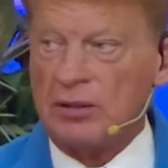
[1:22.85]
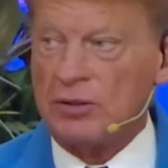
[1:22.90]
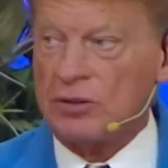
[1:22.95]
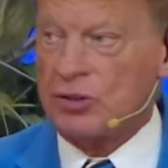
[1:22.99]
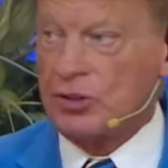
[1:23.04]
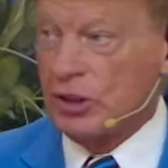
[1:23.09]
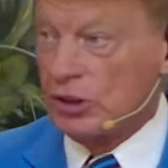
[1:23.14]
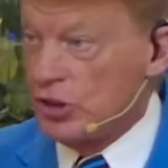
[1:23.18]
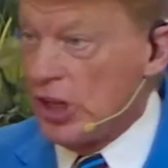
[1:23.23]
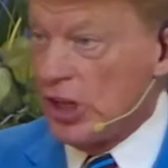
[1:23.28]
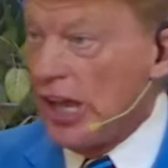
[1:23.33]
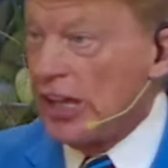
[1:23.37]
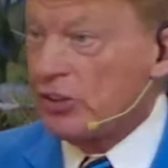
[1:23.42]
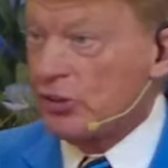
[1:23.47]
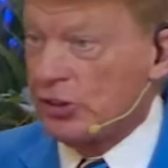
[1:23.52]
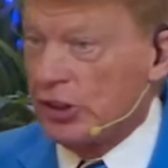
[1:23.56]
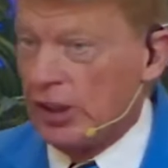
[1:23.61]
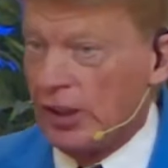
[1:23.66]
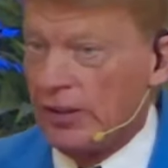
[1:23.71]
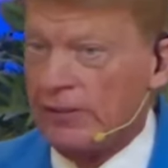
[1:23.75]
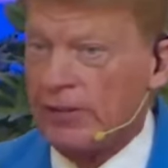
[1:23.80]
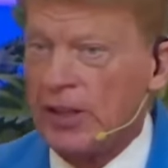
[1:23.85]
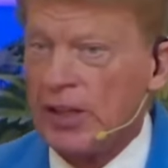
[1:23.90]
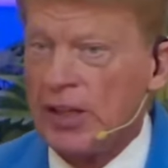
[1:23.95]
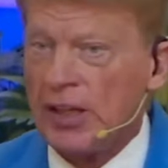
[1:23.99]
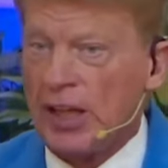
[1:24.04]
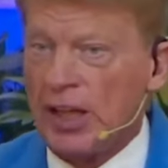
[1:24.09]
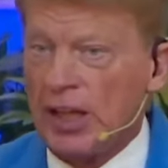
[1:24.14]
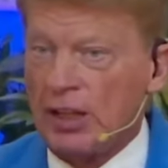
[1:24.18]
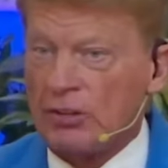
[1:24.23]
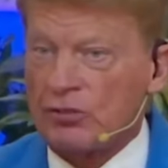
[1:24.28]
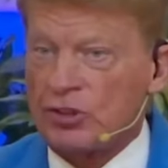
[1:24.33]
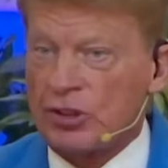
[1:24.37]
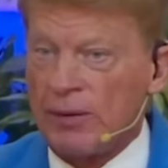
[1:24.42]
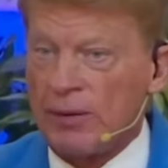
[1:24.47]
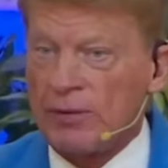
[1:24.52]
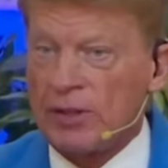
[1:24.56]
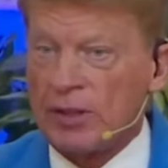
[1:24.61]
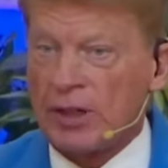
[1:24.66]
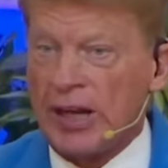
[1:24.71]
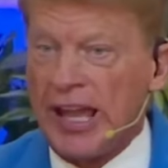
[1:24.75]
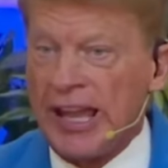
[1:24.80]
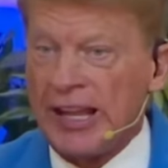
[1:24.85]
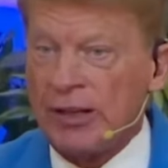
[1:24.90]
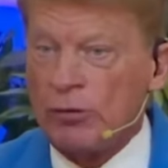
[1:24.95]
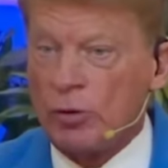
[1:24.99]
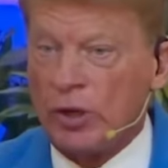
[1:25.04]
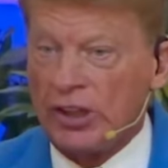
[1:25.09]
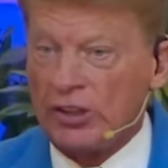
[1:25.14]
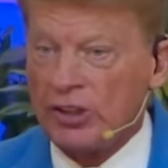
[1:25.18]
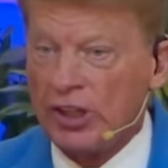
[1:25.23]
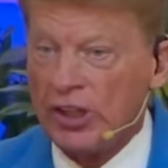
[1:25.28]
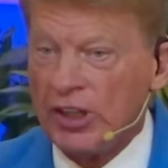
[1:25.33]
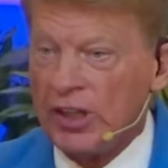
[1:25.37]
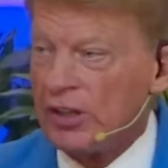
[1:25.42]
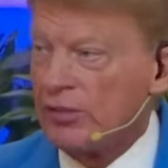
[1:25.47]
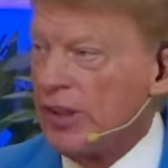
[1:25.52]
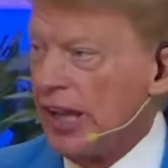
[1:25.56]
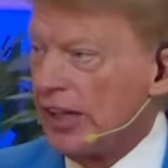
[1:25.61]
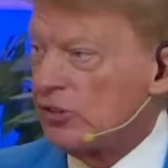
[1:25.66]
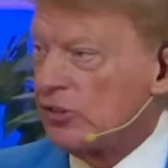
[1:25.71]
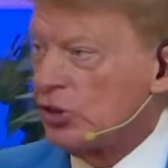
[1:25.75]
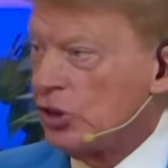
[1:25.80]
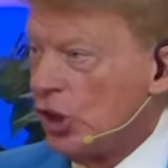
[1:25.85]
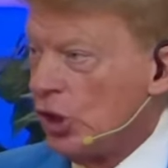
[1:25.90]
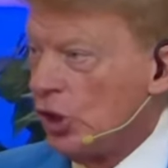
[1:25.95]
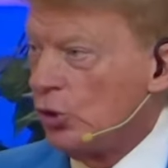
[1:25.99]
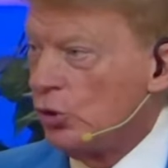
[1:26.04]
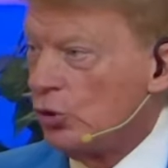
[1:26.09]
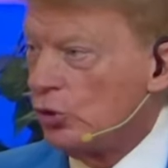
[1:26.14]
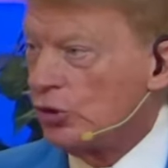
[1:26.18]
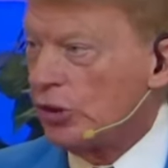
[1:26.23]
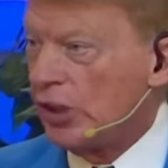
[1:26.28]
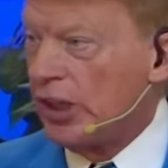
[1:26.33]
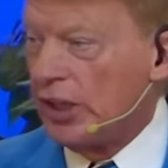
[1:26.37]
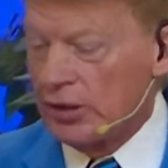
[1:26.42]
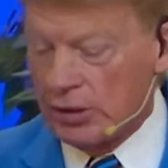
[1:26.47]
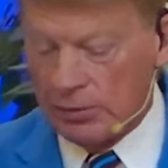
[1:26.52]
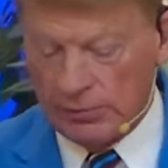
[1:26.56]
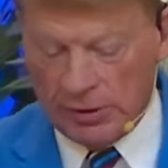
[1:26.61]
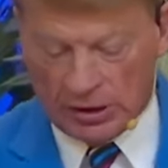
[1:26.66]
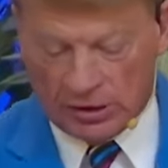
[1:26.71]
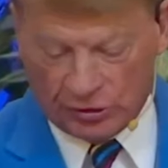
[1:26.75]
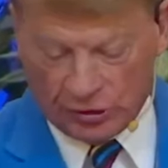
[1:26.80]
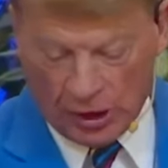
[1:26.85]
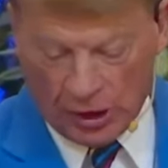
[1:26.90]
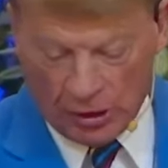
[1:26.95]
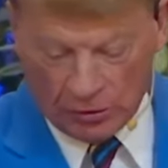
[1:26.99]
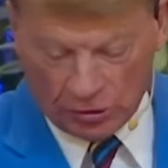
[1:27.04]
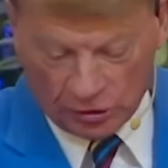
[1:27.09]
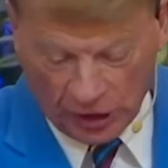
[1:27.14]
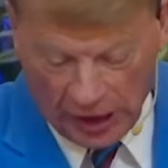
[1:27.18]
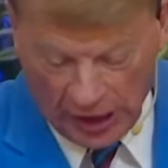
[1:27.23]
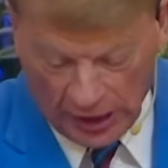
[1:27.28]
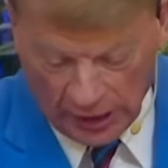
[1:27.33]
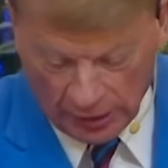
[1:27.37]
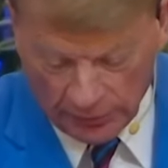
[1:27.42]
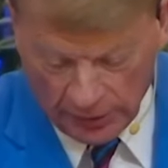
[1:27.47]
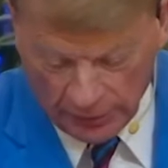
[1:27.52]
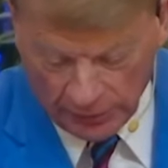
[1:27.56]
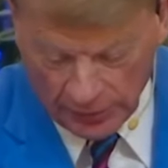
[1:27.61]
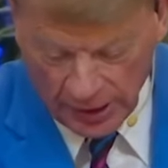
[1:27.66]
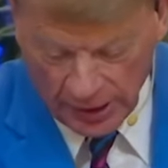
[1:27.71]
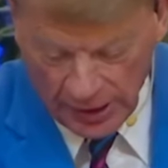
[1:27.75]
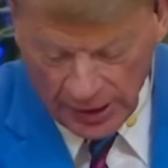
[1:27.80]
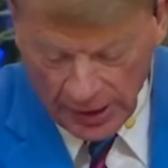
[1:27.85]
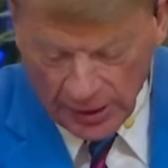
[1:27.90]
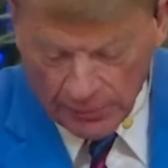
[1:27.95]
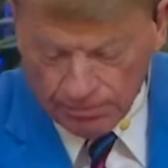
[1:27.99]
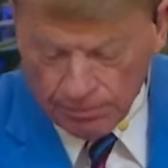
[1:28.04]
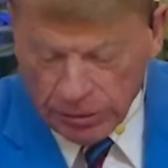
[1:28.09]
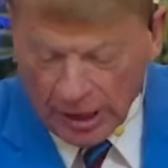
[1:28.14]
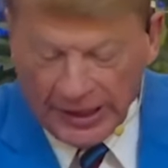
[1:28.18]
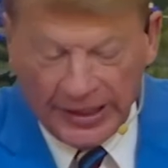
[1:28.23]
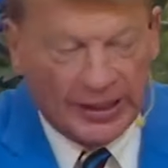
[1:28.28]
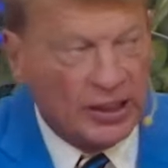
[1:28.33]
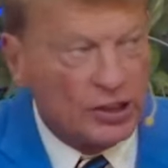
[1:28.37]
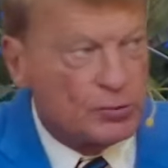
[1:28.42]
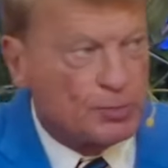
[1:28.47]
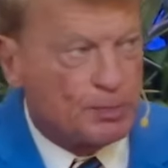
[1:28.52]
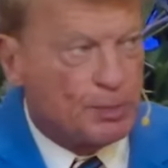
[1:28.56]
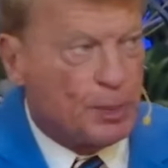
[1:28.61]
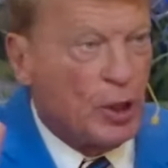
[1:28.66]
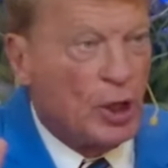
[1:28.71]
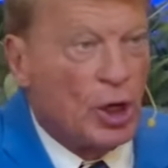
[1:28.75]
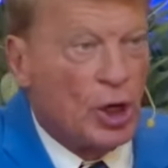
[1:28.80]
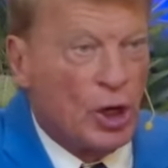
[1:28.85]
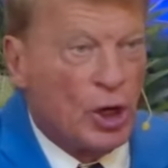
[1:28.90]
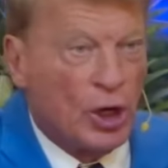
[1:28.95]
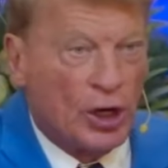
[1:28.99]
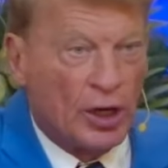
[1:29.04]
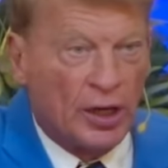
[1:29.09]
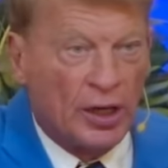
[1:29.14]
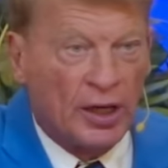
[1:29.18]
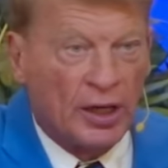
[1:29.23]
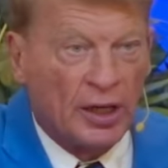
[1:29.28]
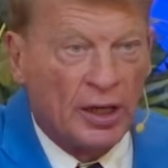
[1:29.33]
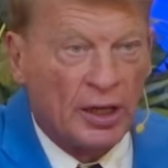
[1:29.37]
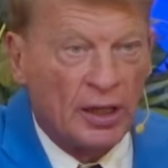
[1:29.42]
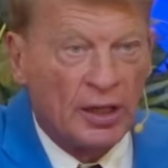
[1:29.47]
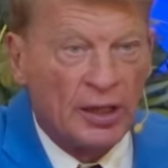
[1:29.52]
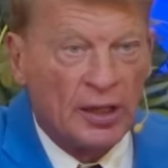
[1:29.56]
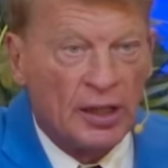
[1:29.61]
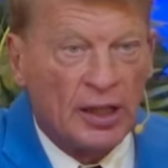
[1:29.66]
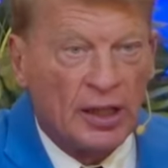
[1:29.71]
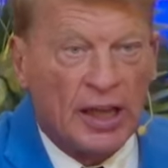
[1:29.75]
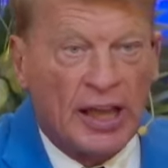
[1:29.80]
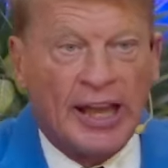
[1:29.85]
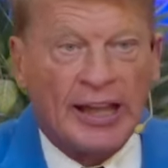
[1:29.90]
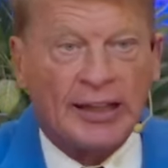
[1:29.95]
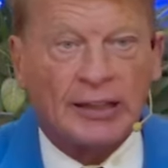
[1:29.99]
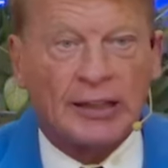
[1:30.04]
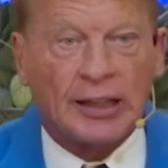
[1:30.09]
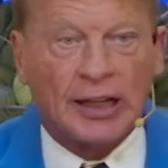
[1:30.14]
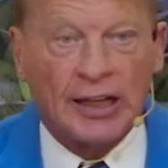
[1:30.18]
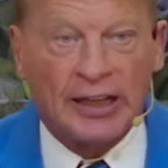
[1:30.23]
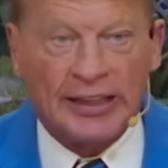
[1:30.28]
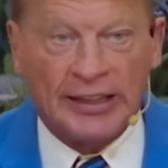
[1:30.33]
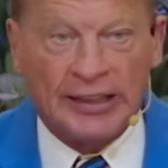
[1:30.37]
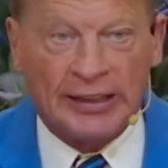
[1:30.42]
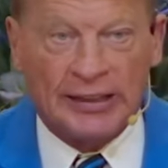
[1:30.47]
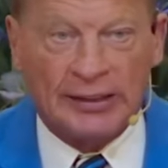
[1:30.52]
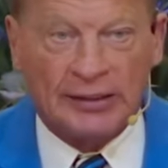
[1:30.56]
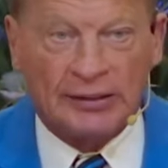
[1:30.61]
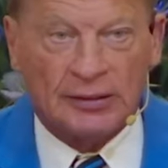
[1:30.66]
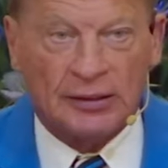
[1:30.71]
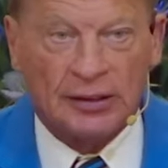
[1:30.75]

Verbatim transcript: suggestive in some of the language that's used in the book of Song of Solomon, but it is pure and clean.